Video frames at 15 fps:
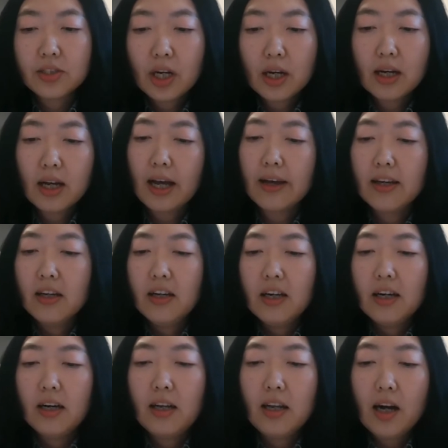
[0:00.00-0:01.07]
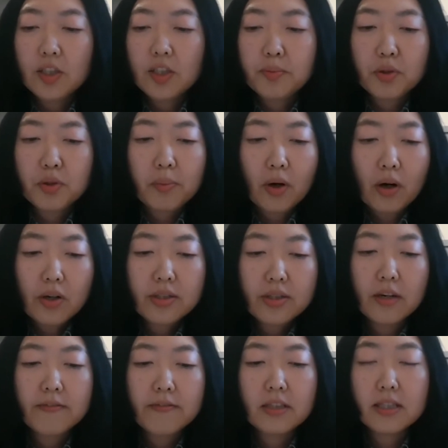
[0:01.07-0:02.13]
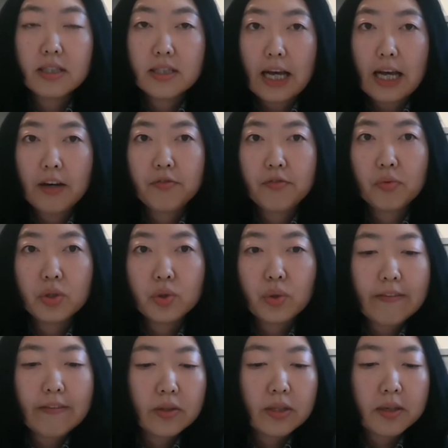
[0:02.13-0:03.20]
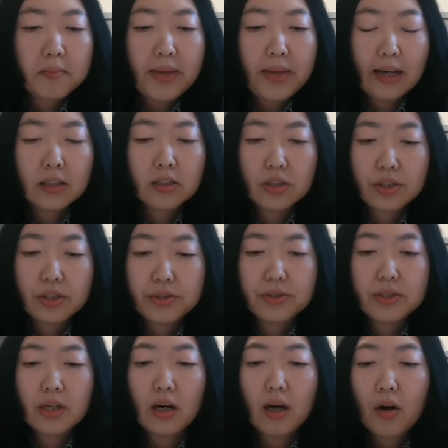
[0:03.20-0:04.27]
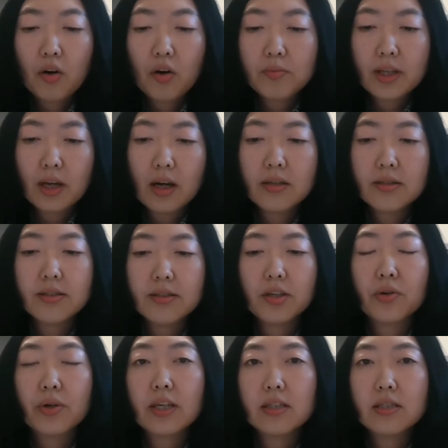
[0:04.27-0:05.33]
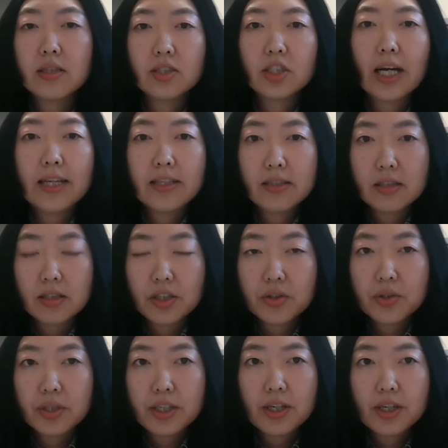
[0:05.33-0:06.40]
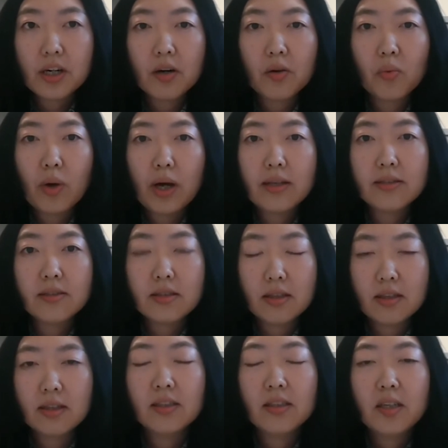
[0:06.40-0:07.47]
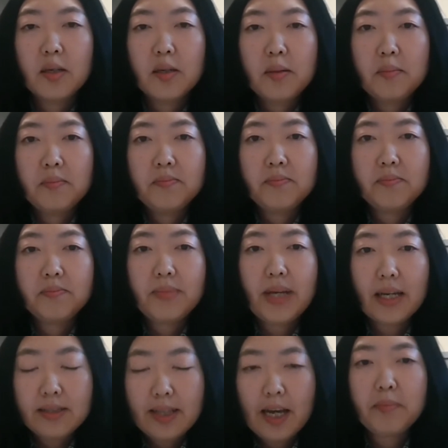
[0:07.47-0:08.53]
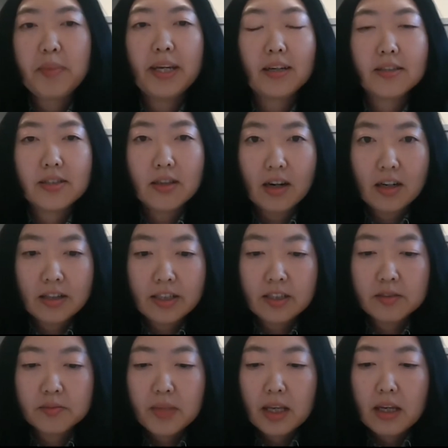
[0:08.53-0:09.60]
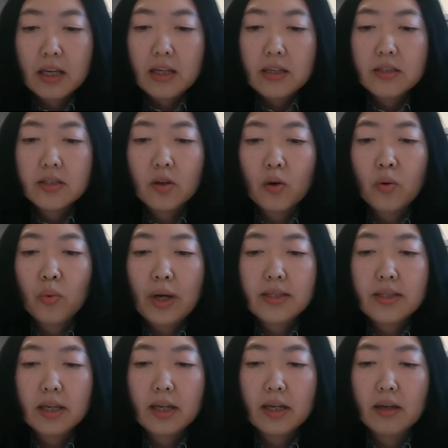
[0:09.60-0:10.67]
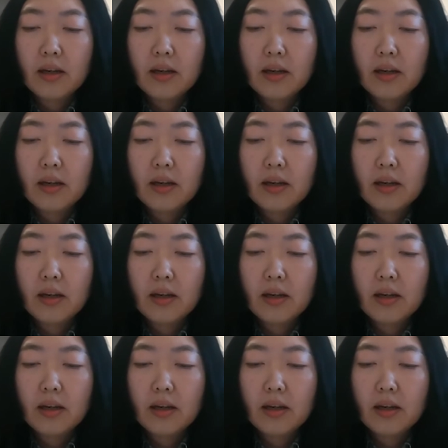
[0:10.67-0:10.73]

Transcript: Shanghai, a large proportion of the staff were traveling back to their hometowns during the Chinese New Year when the pandemic started. So when they